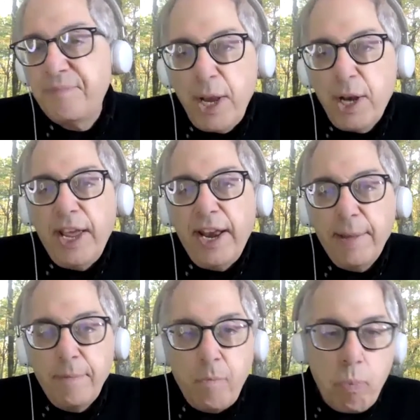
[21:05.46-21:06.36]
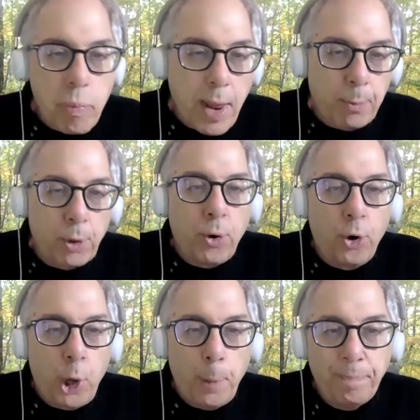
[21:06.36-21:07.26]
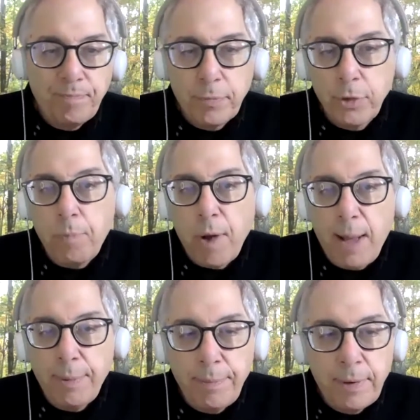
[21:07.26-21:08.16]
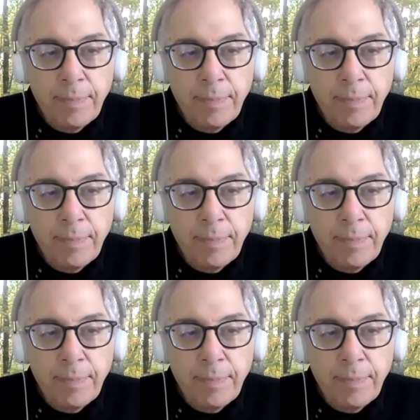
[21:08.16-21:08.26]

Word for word: we don't need it. We're cool, no problem."